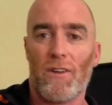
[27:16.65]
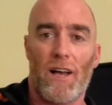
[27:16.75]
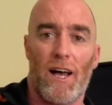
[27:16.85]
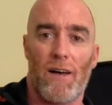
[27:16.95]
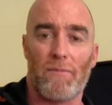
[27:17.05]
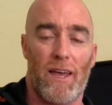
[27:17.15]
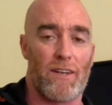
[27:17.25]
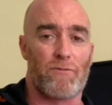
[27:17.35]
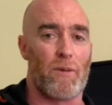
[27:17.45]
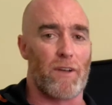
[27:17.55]

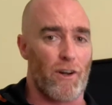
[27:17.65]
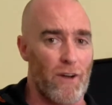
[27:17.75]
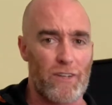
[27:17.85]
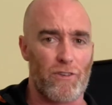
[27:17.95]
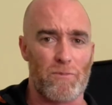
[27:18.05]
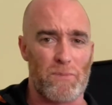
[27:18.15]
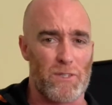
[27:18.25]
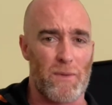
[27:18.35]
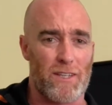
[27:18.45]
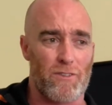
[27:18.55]
And from a correctional
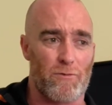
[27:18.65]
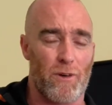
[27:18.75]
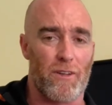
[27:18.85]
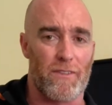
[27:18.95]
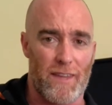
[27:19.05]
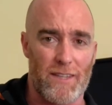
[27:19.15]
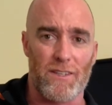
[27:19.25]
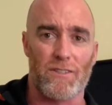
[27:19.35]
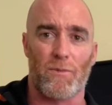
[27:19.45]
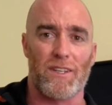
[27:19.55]
perspective, well, that
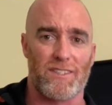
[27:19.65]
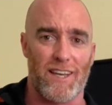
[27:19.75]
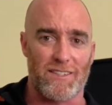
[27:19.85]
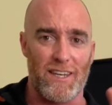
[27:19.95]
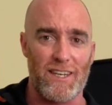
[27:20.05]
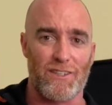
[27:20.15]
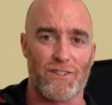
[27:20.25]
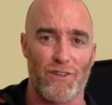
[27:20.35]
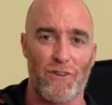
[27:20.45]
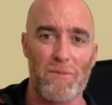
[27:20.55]
is, I won't say it's easy
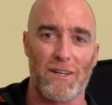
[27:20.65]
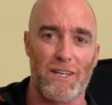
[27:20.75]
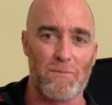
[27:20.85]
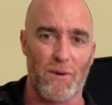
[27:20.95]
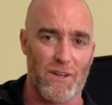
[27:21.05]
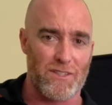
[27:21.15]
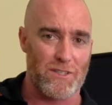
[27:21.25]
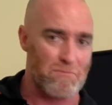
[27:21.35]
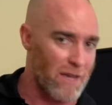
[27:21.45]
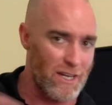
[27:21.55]
to remedy because
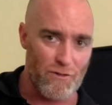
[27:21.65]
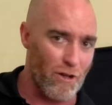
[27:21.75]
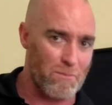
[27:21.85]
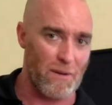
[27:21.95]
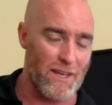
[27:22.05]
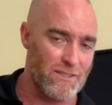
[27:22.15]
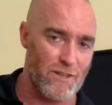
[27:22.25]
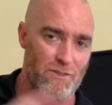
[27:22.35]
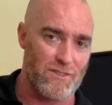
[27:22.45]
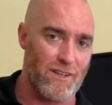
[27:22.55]
there's many role players that
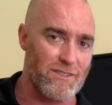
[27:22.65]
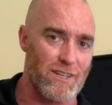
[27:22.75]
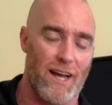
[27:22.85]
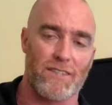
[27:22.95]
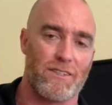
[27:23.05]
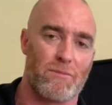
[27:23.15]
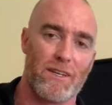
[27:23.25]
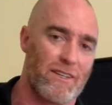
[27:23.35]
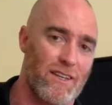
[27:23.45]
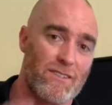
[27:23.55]
result in RTB,
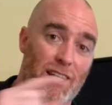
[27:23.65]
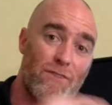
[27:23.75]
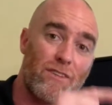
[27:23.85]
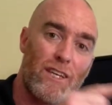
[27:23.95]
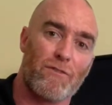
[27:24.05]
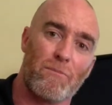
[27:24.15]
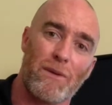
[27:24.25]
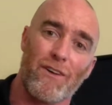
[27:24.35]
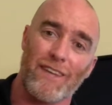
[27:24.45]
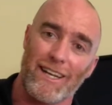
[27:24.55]
and it doesn't have to even be
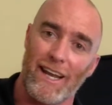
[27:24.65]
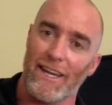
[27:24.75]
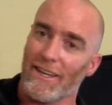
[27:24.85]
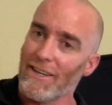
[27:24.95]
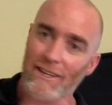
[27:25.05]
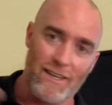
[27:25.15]
on that leg.